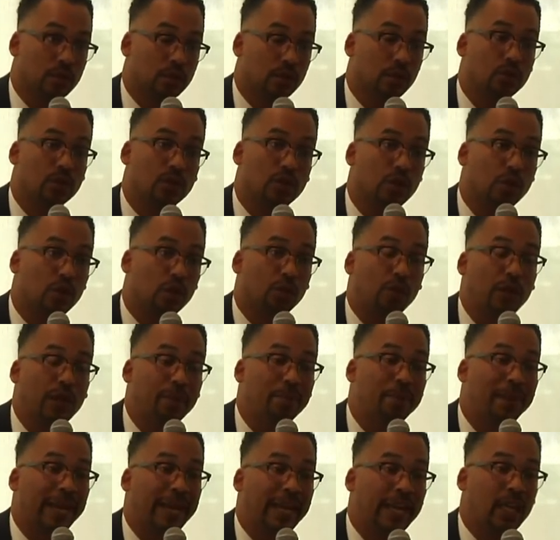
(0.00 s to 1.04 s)
Those are the 3
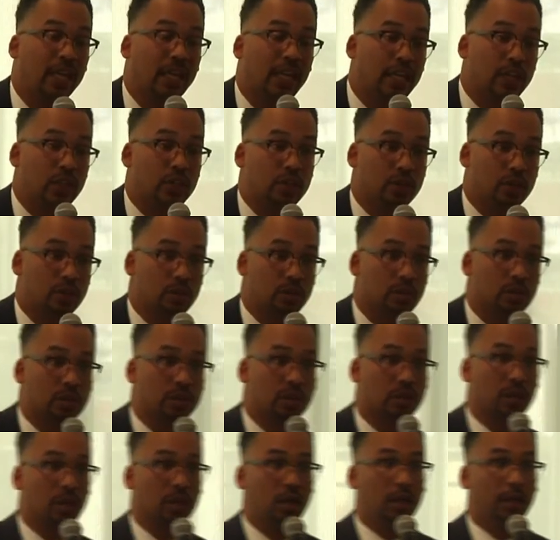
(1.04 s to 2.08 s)
main issues
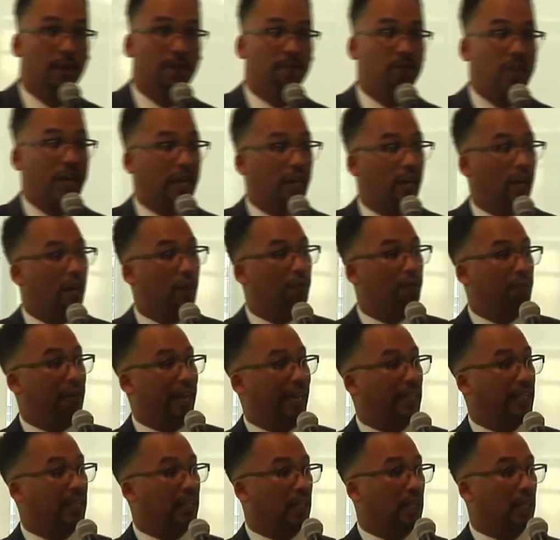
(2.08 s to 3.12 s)
that are
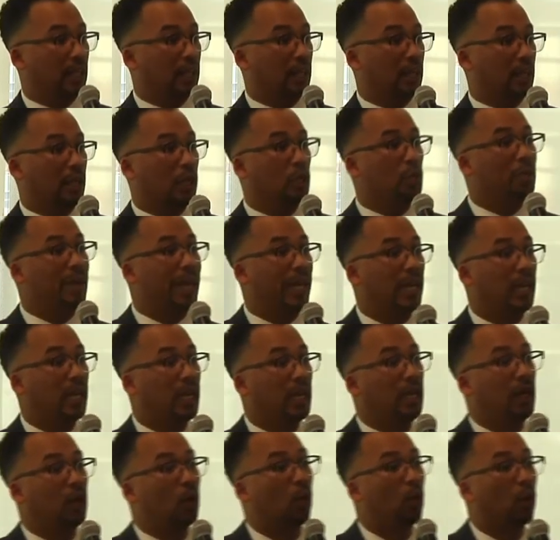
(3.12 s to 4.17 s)
affecting
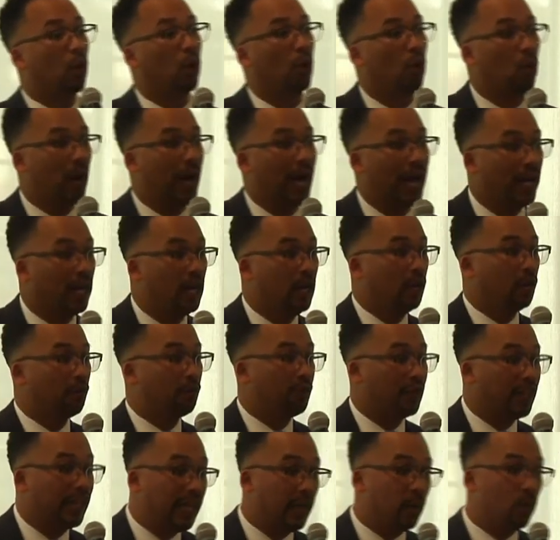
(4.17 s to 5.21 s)
humanity worldwide.
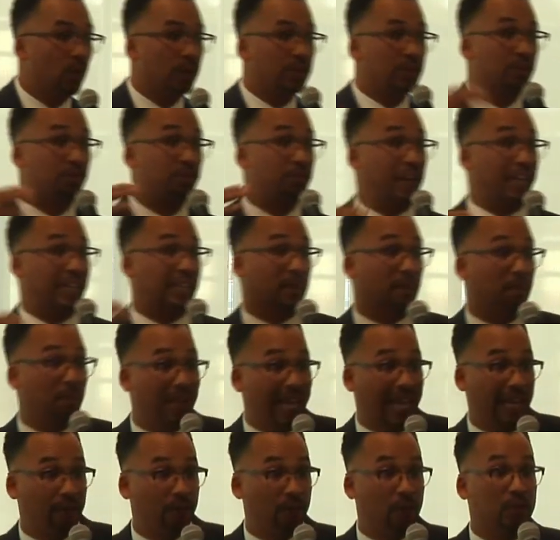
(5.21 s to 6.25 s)
Forget what's affecting
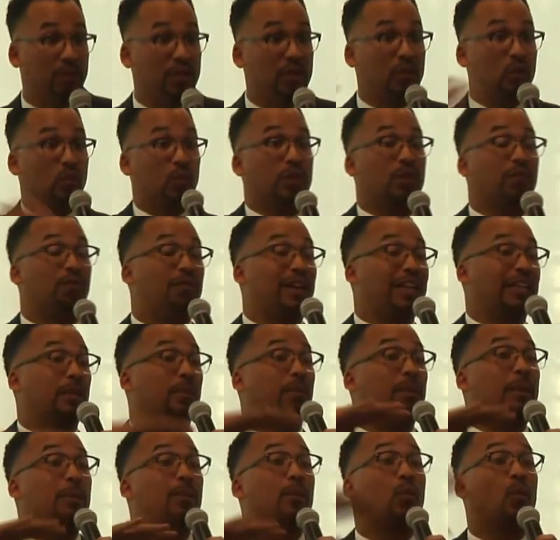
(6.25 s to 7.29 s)
black folks. This is what's
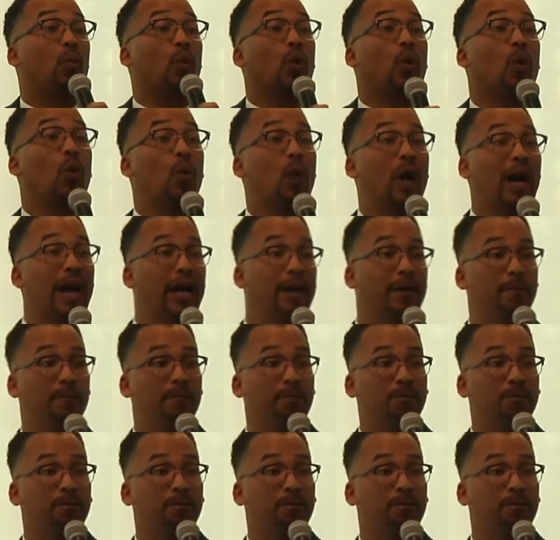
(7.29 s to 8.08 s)
affecting people worldwide.